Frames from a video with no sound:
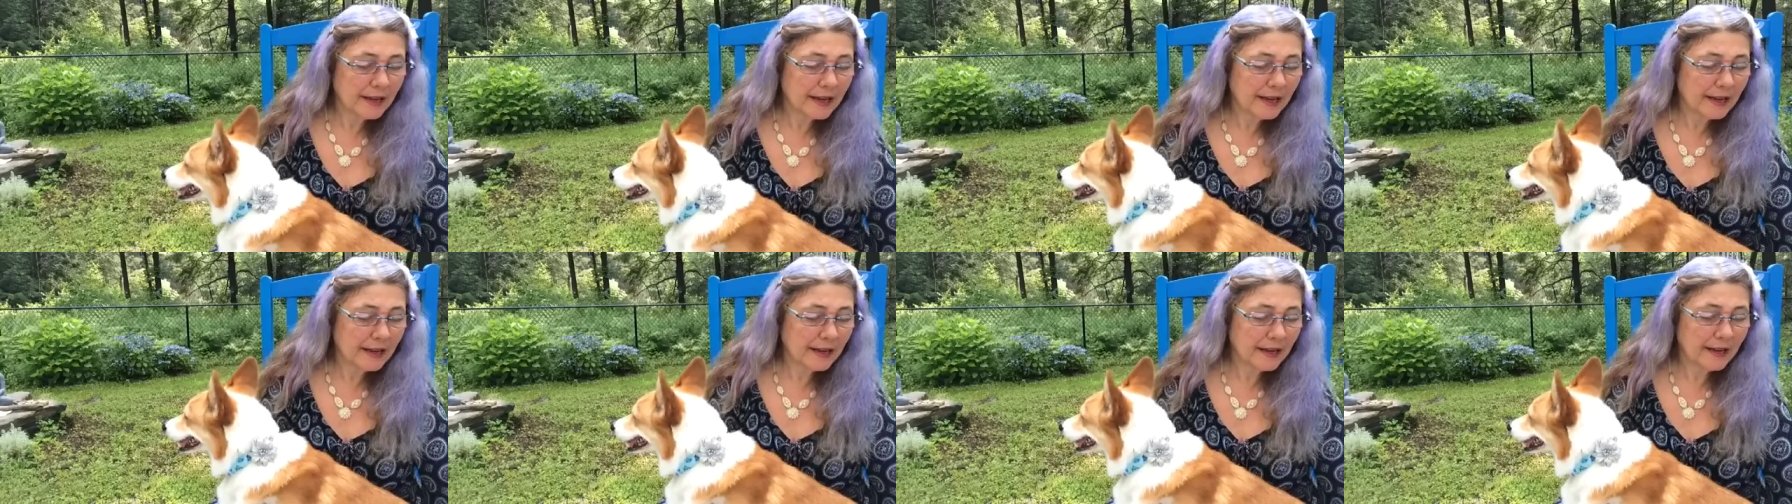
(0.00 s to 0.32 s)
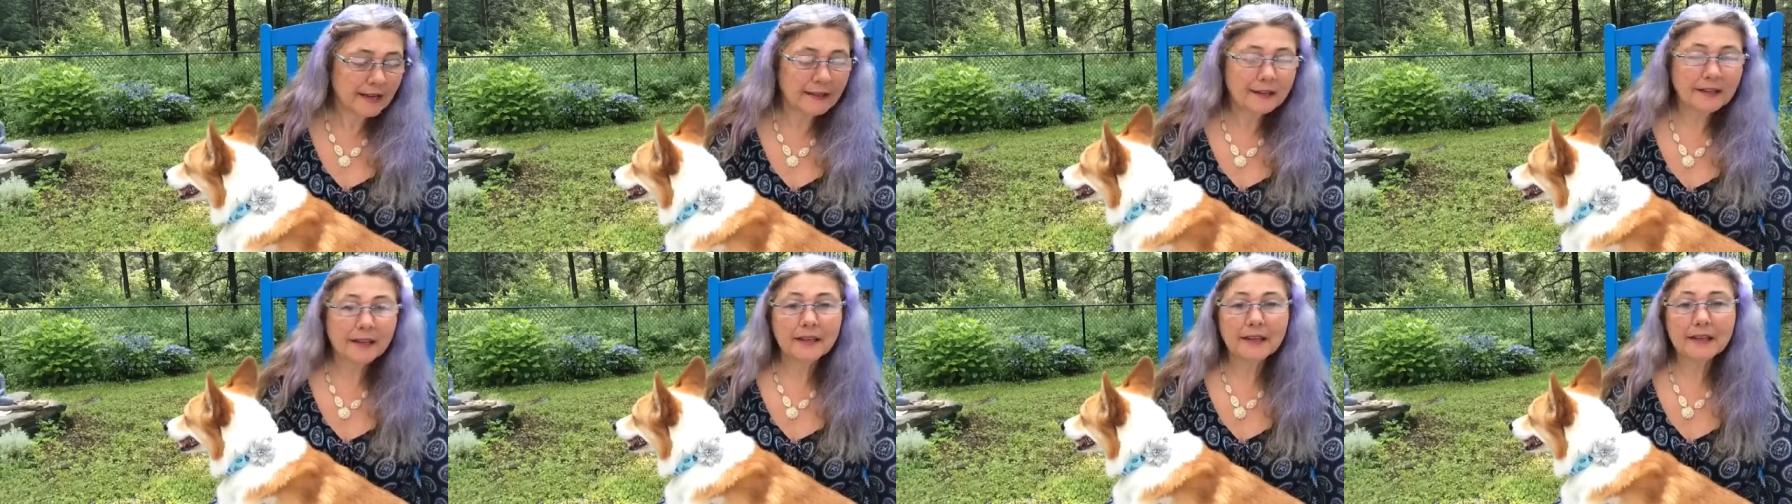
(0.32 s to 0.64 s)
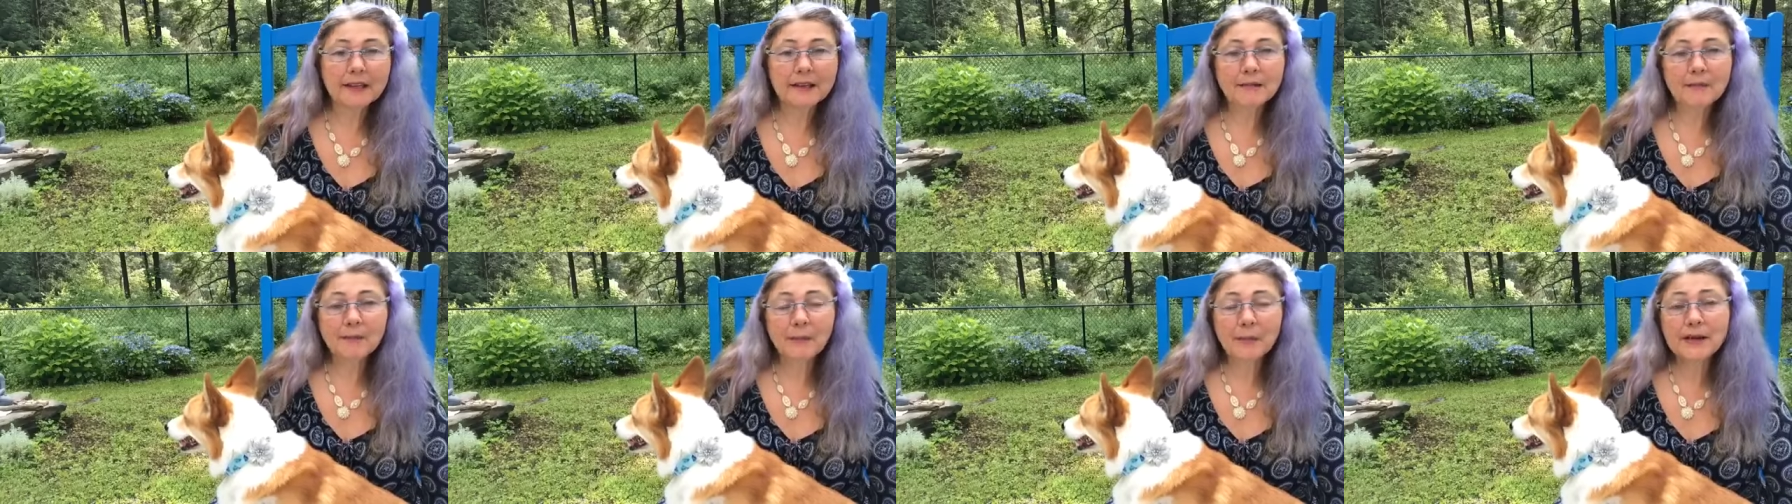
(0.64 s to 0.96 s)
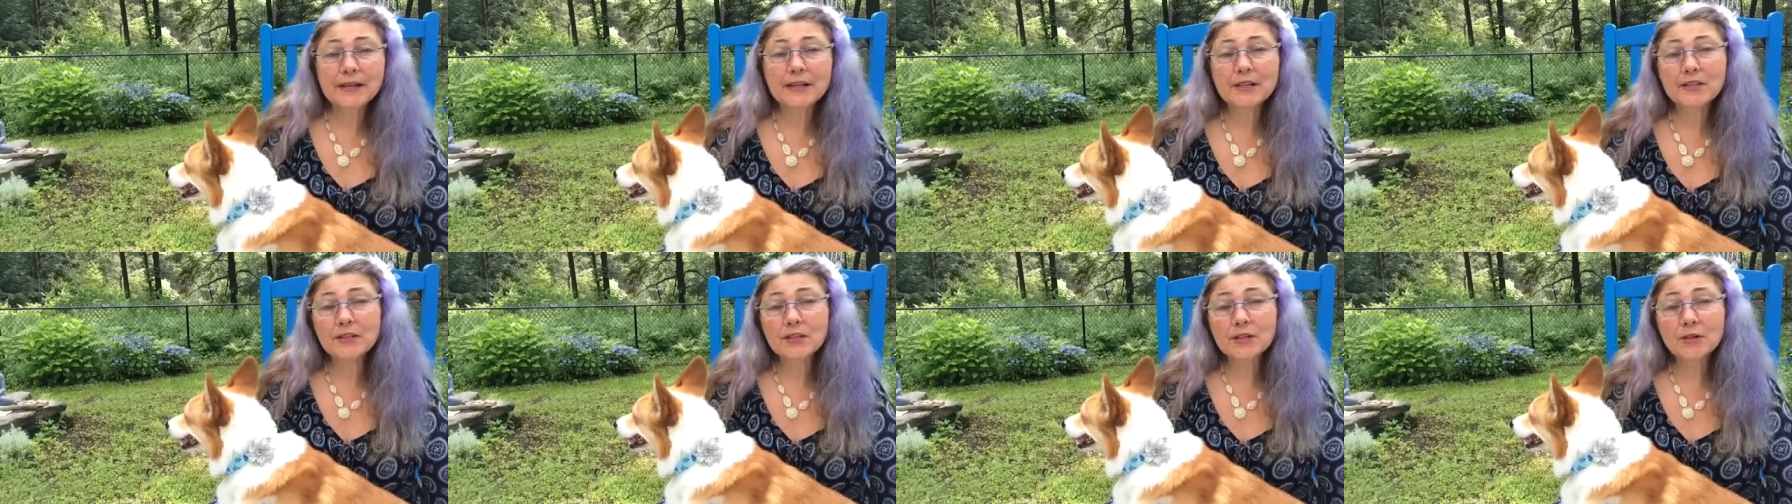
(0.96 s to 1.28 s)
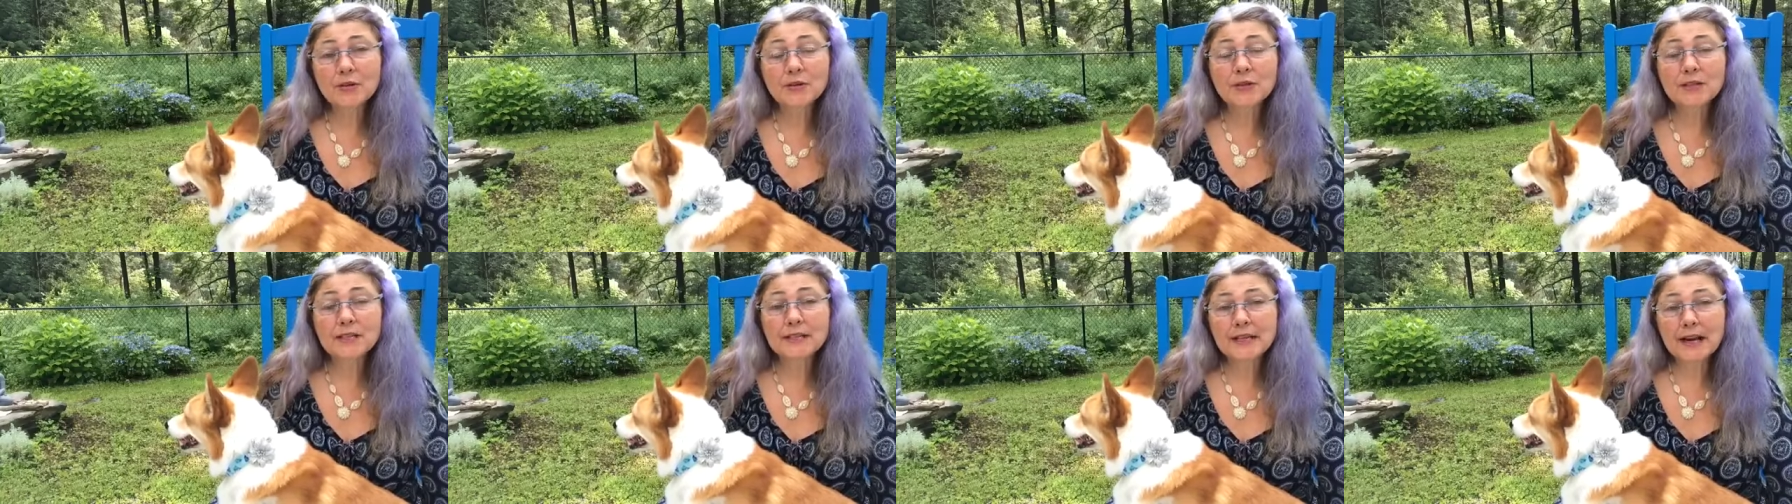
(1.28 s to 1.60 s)
and it brings
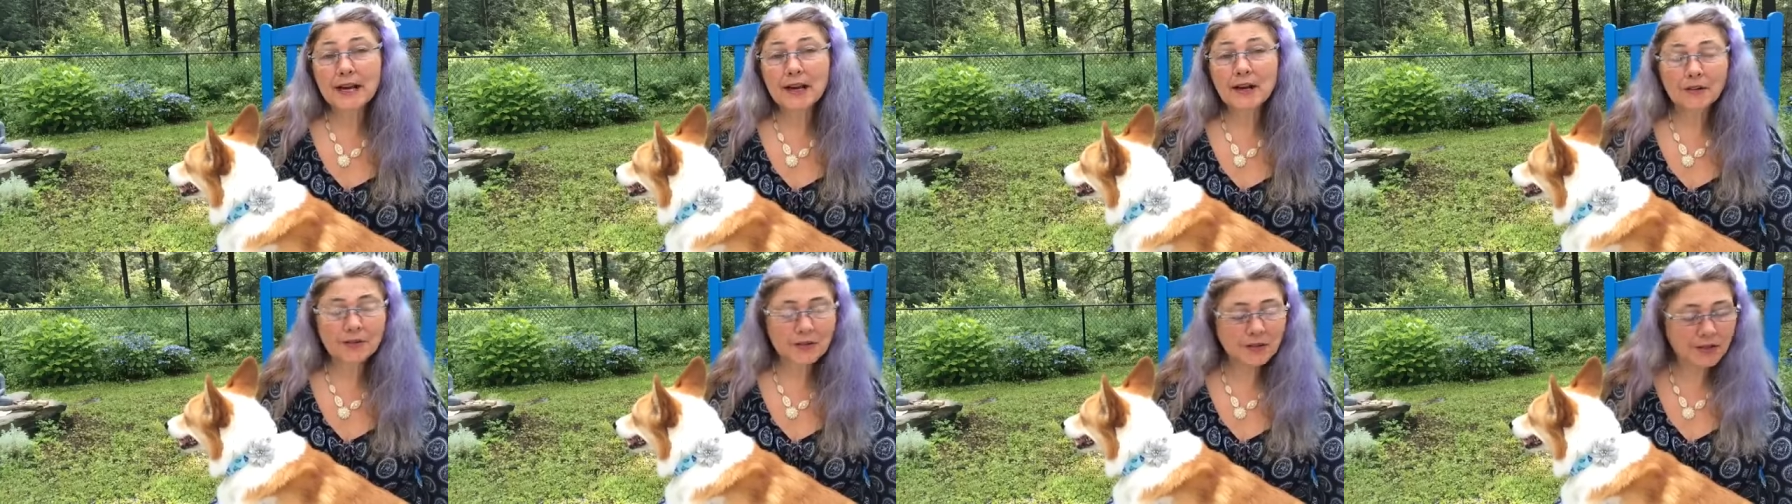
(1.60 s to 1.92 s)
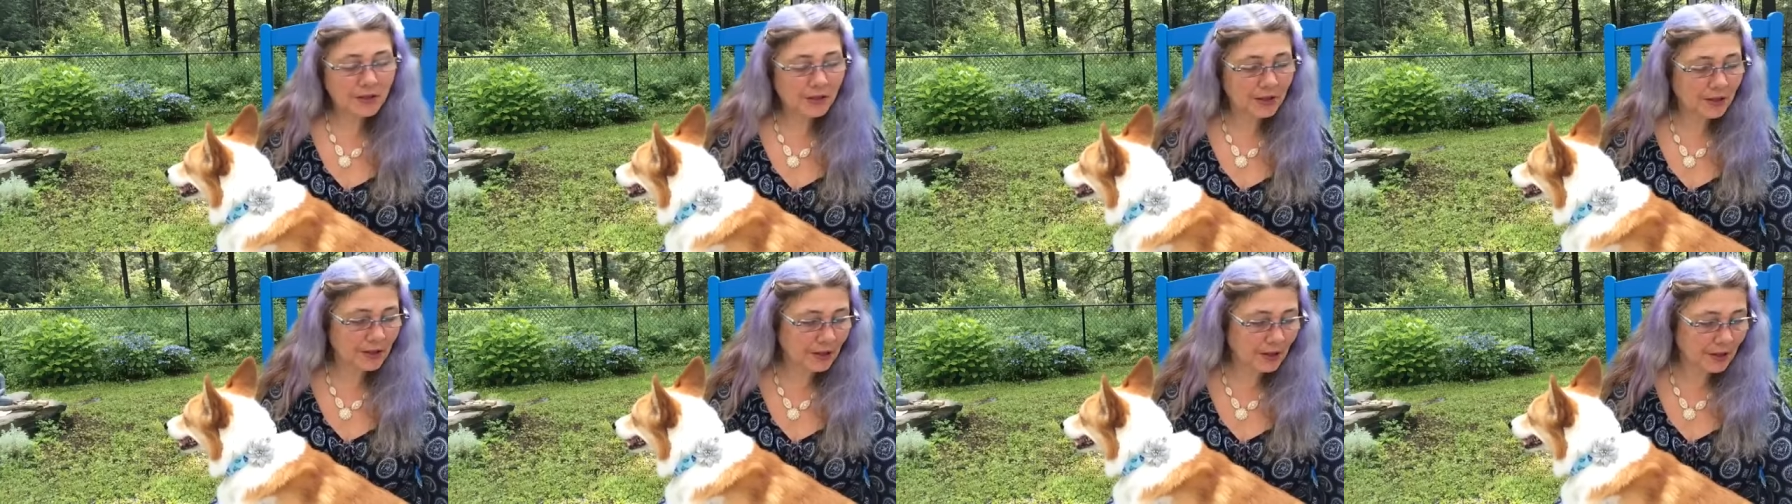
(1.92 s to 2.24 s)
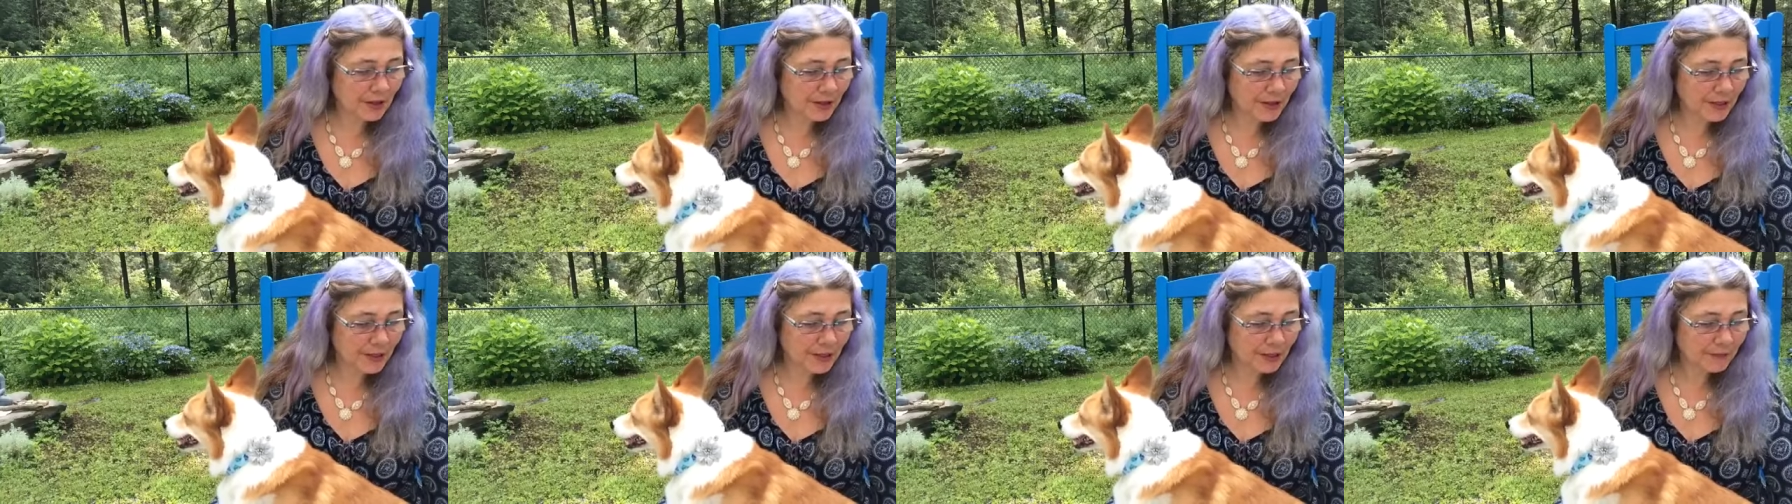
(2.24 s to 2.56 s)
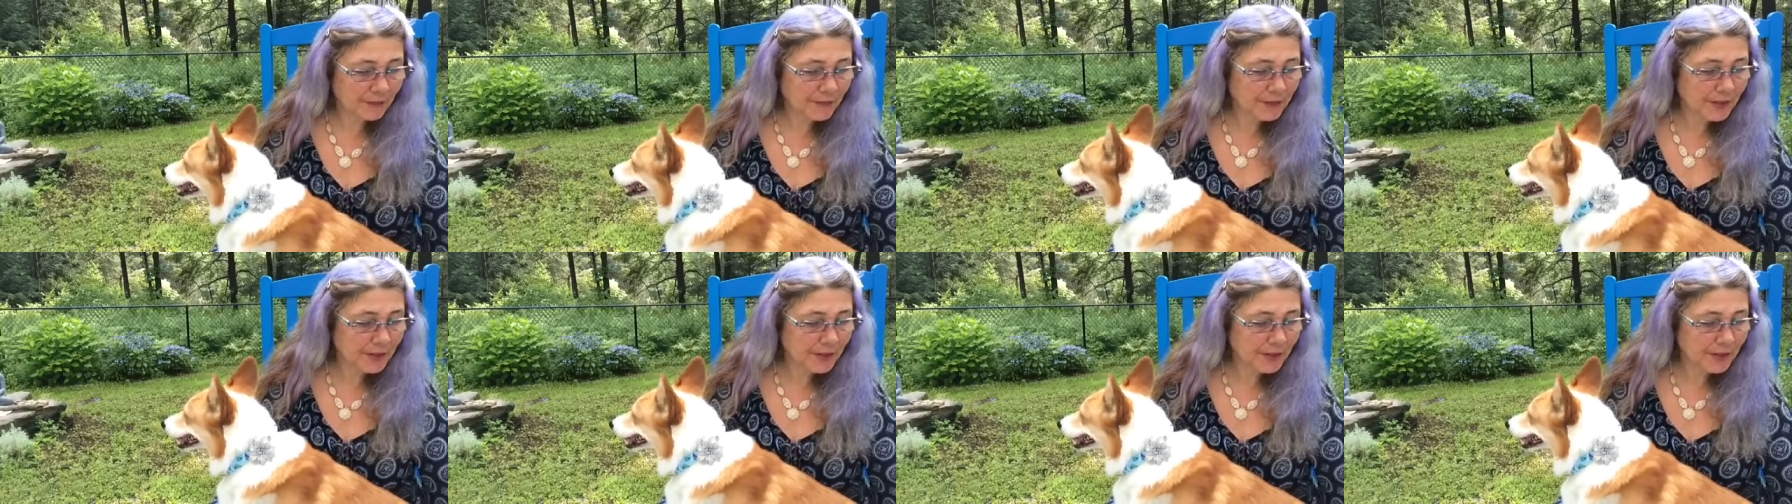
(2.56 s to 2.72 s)
you down to earth